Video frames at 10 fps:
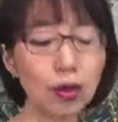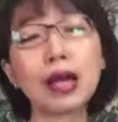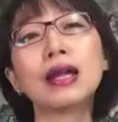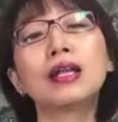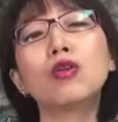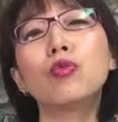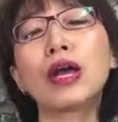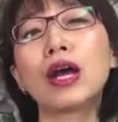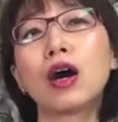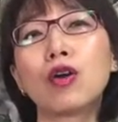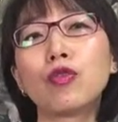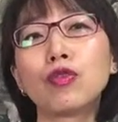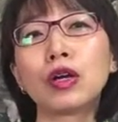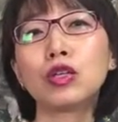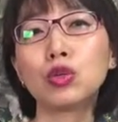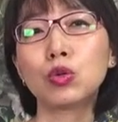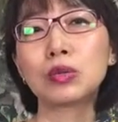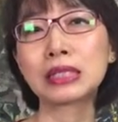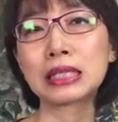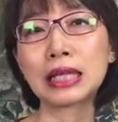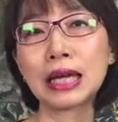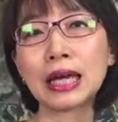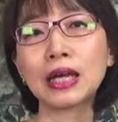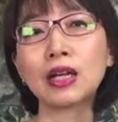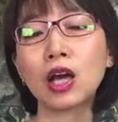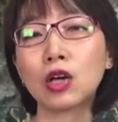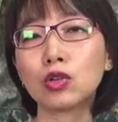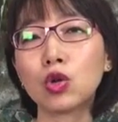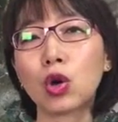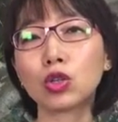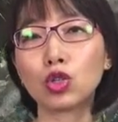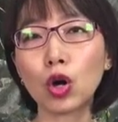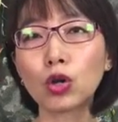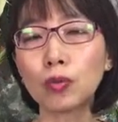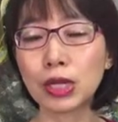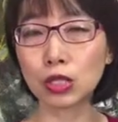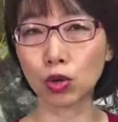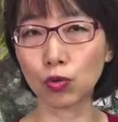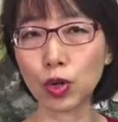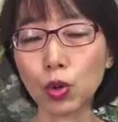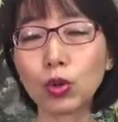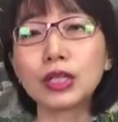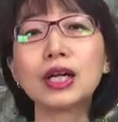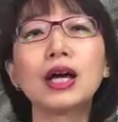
another way of you slaying your documents overload.